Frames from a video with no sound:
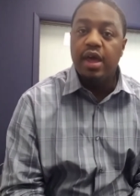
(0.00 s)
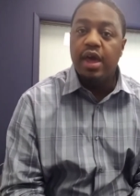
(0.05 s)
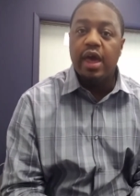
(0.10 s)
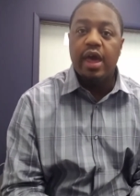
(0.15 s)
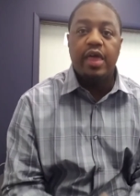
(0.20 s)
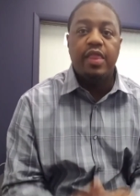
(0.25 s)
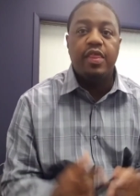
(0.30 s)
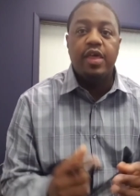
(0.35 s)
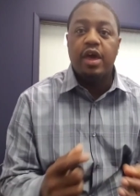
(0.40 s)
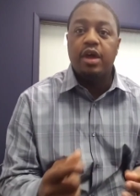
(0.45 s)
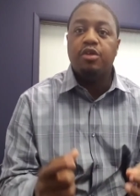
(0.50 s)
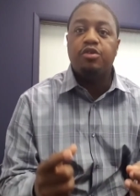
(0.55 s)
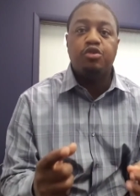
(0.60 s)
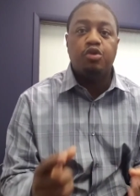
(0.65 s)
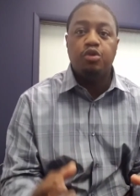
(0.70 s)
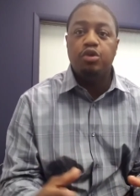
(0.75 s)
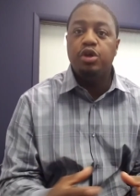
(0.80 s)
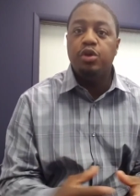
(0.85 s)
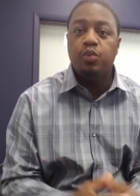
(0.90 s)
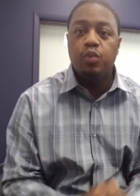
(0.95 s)
And that is
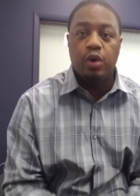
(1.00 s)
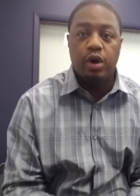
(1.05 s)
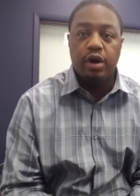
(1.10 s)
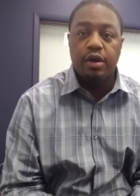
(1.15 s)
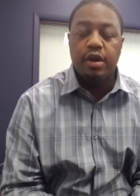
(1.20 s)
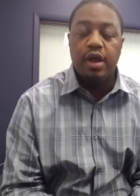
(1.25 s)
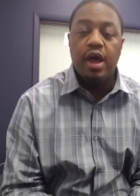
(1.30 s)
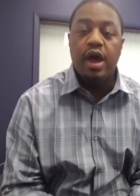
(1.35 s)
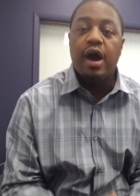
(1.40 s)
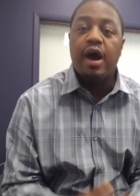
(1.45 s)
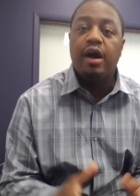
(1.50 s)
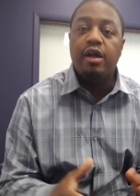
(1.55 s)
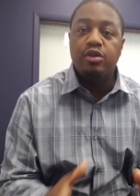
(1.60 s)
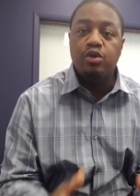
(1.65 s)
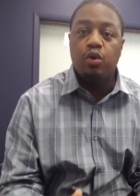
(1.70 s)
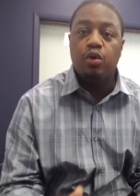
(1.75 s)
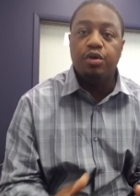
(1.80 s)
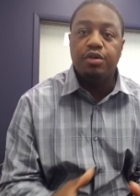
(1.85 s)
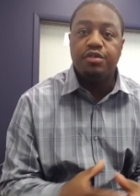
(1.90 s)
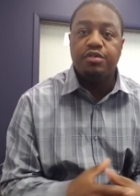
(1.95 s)
only one, our
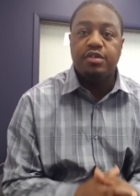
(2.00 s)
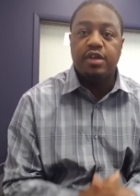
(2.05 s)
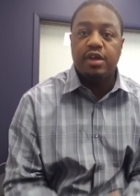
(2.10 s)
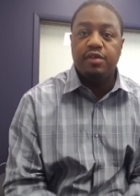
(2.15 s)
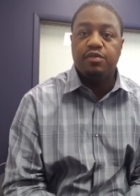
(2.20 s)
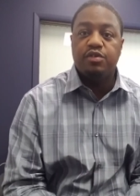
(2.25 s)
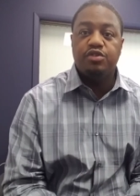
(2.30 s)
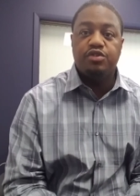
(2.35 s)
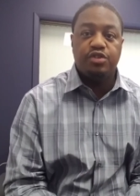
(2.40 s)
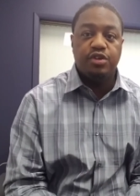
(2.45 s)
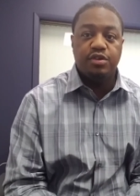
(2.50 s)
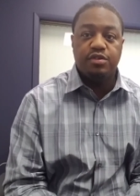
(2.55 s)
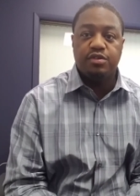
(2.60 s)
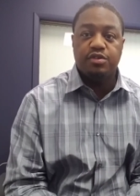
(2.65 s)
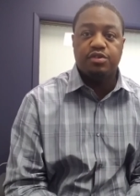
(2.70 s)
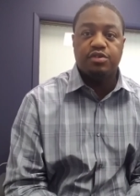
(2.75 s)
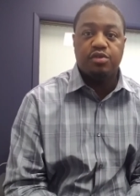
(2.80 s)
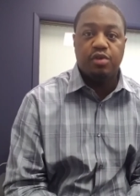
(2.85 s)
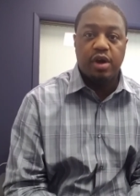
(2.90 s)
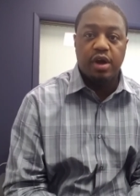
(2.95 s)
Lord and Savior
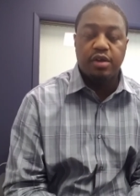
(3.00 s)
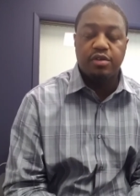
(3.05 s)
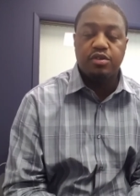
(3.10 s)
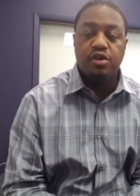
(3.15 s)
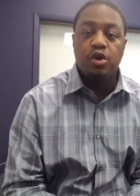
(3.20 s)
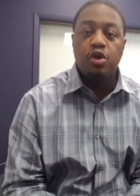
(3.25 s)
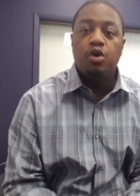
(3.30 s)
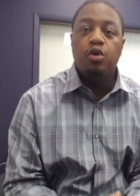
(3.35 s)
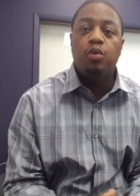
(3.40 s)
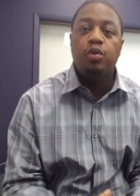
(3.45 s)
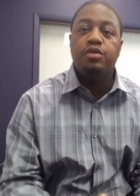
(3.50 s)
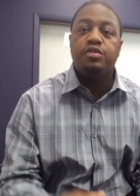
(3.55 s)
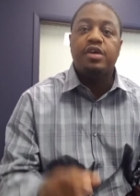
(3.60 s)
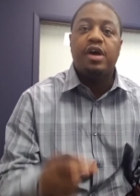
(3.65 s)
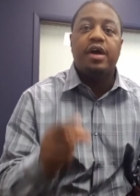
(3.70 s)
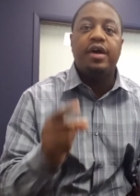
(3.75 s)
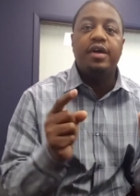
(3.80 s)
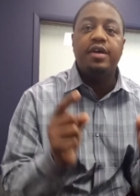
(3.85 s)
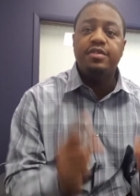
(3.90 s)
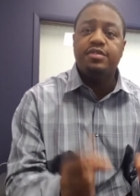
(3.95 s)
Jesus Christ, who is
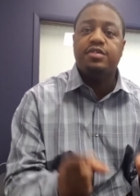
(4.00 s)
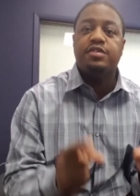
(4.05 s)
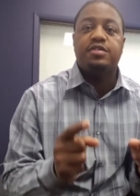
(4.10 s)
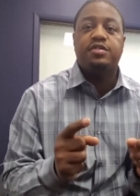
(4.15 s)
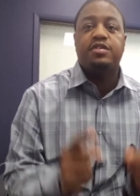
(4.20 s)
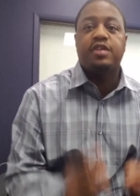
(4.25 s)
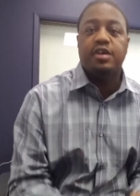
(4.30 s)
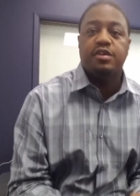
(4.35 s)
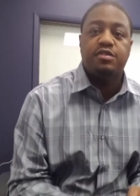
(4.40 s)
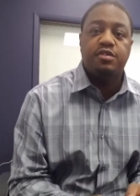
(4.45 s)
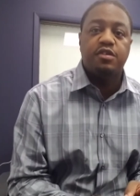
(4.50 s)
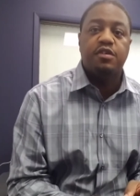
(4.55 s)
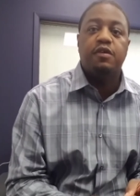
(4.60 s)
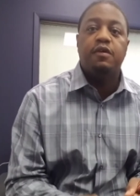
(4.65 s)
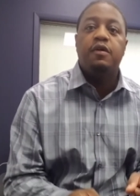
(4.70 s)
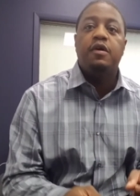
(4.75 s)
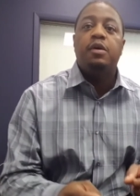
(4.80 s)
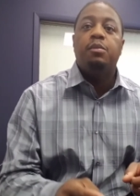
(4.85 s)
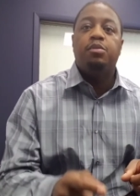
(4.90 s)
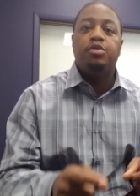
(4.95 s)
our
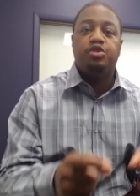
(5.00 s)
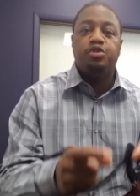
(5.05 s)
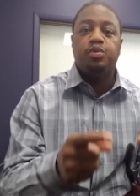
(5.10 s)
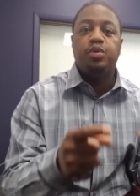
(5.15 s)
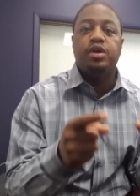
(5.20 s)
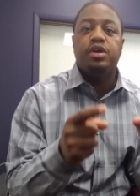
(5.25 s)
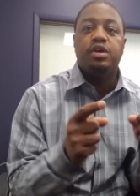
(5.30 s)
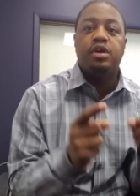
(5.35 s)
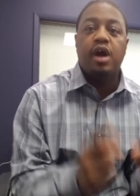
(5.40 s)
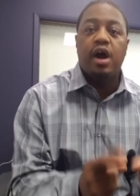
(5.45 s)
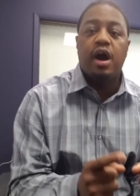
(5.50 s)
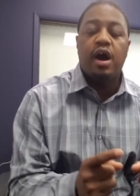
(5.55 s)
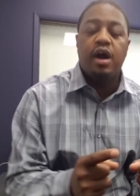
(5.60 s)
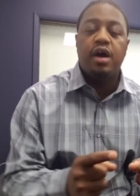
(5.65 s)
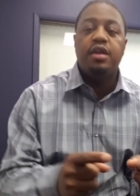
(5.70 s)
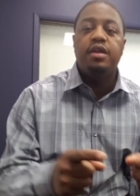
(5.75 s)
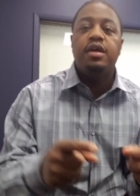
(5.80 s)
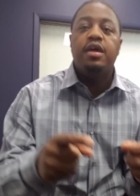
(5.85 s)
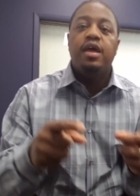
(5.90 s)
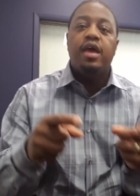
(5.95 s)
intercessor between God
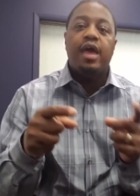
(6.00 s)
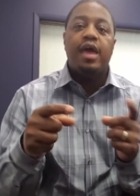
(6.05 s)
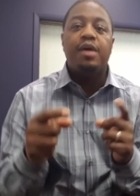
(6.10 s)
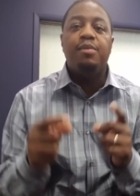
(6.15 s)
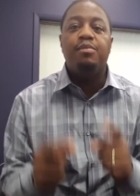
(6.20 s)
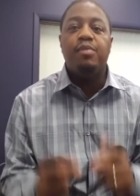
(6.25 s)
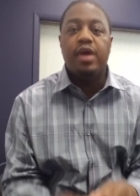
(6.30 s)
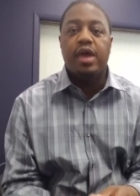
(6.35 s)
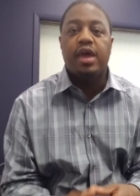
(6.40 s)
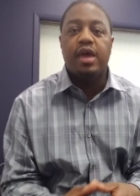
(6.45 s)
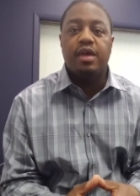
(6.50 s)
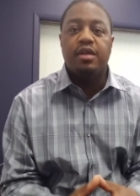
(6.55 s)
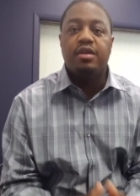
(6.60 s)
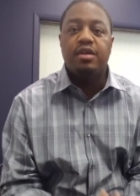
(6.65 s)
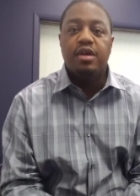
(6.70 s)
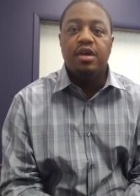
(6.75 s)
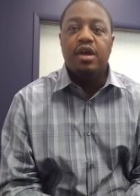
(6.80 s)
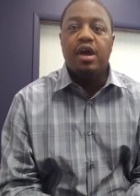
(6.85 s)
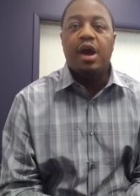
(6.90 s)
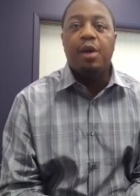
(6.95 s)
God and man.
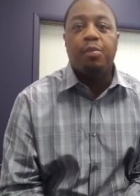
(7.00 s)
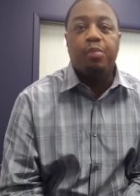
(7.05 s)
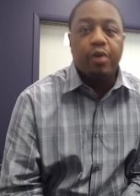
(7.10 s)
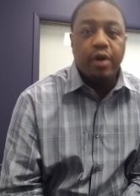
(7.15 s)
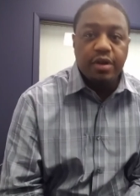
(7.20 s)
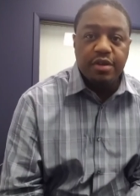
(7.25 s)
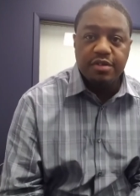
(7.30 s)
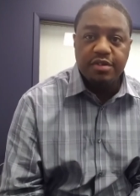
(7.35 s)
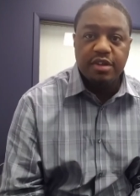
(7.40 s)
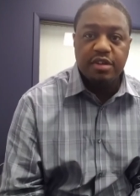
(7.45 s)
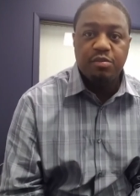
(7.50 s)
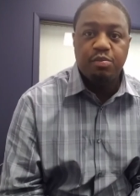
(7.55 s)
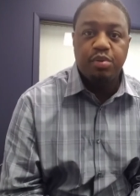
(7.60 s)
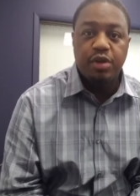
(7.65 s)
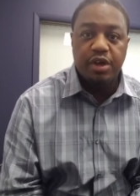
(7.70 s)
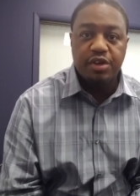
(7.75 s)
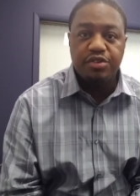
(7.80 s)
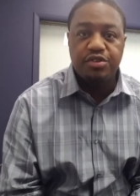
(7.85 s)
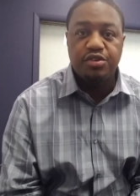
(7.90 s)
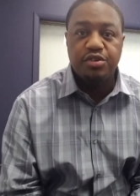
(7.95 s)
I pray this has
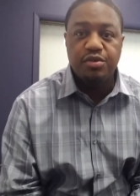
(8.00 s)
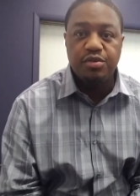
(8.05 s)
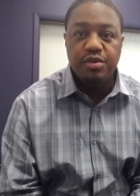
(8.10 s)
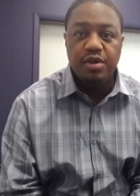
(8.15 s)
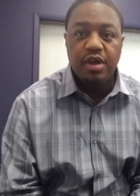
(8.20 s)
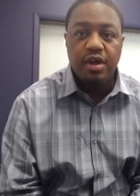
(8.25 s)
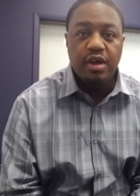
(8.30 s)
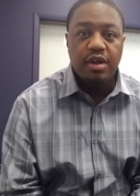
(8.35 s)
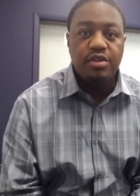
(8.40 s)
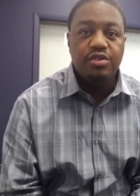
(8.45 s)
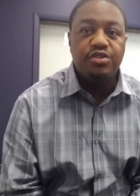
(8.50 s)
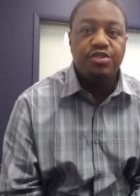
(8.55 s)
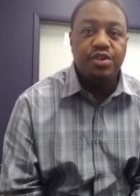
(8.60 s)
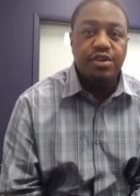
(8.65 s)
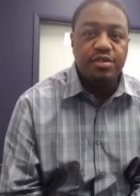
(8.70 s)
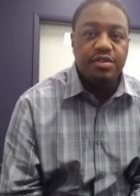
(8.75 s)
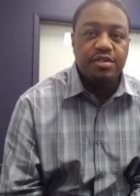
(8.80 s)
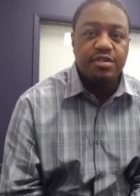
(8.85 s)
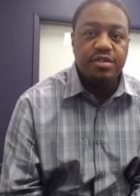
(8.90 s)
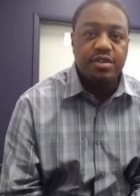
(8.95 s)
blessed you in
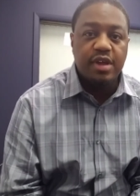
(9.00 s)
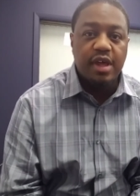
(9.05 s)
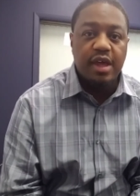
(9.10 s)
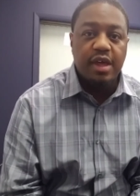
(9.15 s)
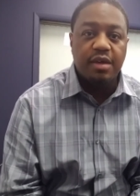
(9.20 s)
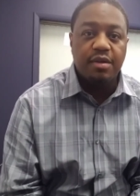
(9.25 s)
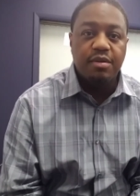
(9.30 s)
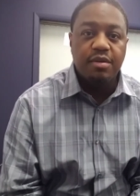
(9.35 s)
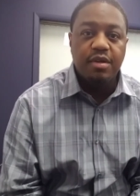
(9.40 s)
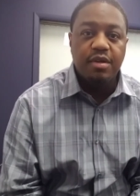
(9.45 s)
Jesus' name.